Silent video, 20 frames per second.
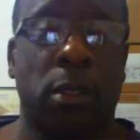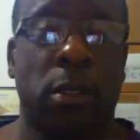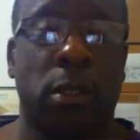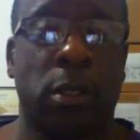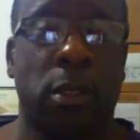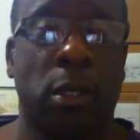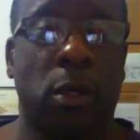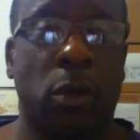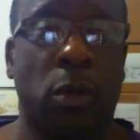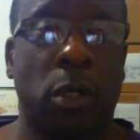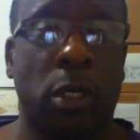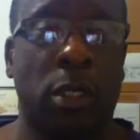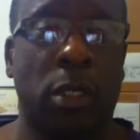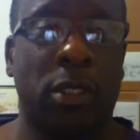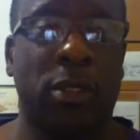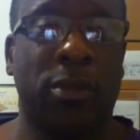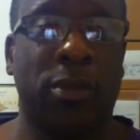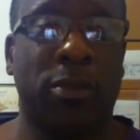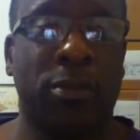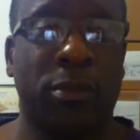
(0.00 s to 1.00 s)
So
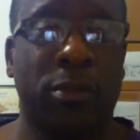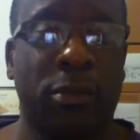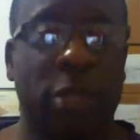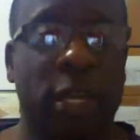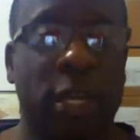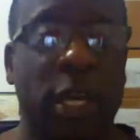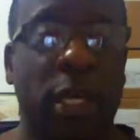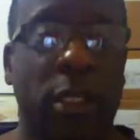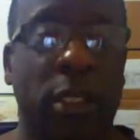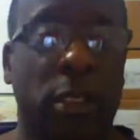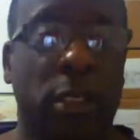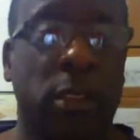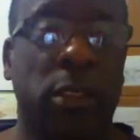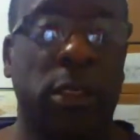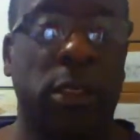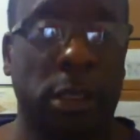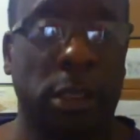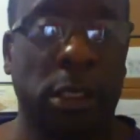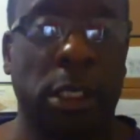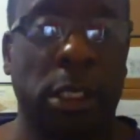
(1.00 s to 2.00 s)
yeah,
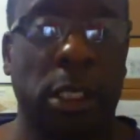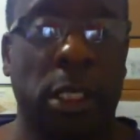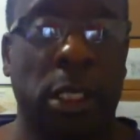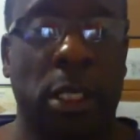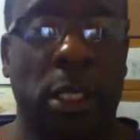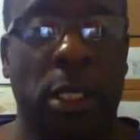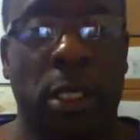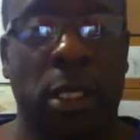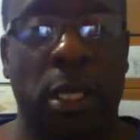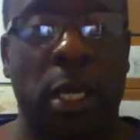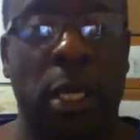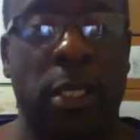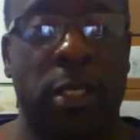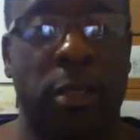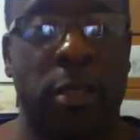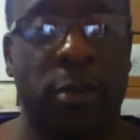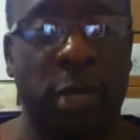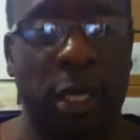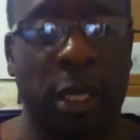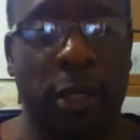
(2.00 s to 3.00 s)

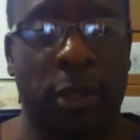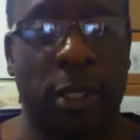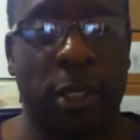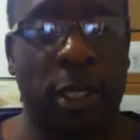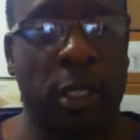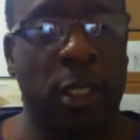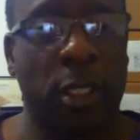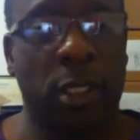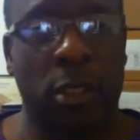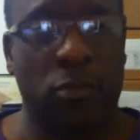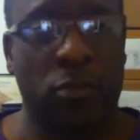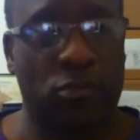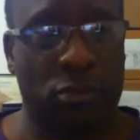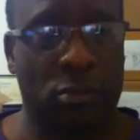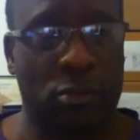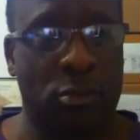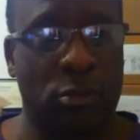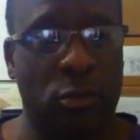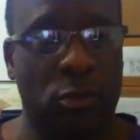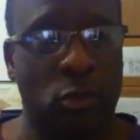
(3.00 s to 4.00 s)
that's the main thing. And
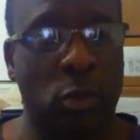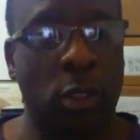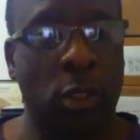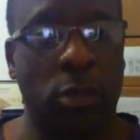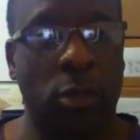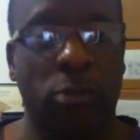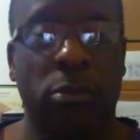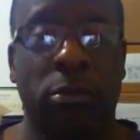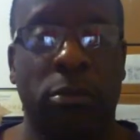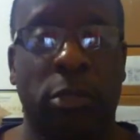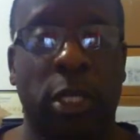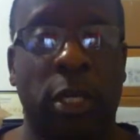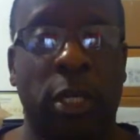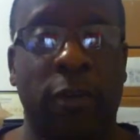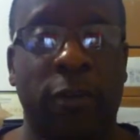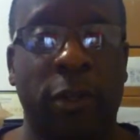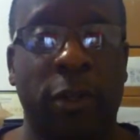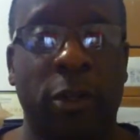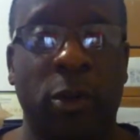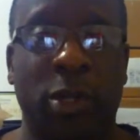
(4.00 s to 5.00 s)
well,
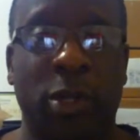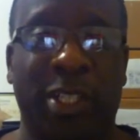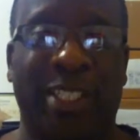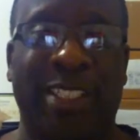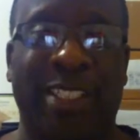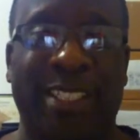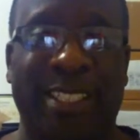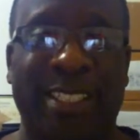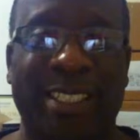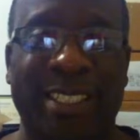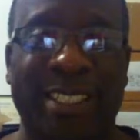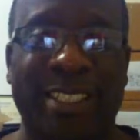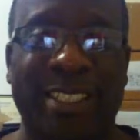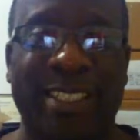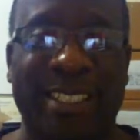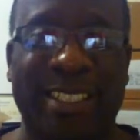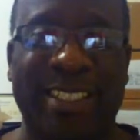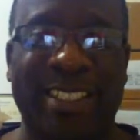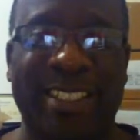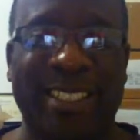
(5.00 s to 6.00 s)
got a view.
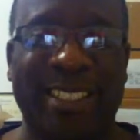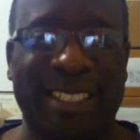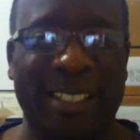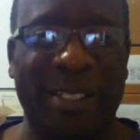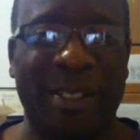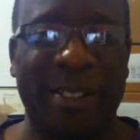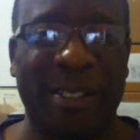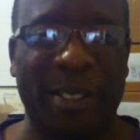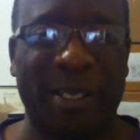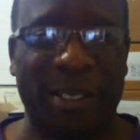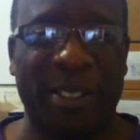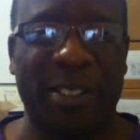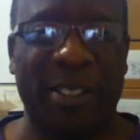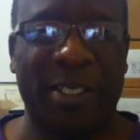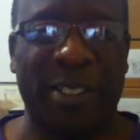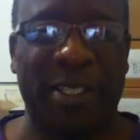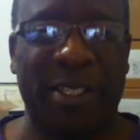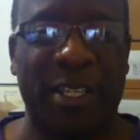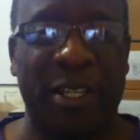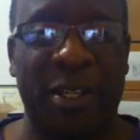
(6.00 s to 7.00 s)

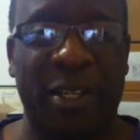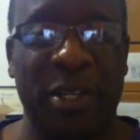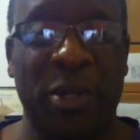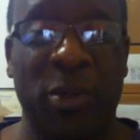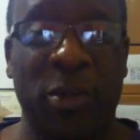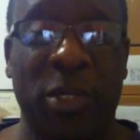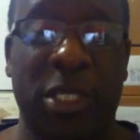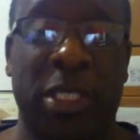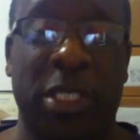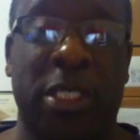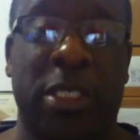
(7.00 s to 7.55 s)
Thank you.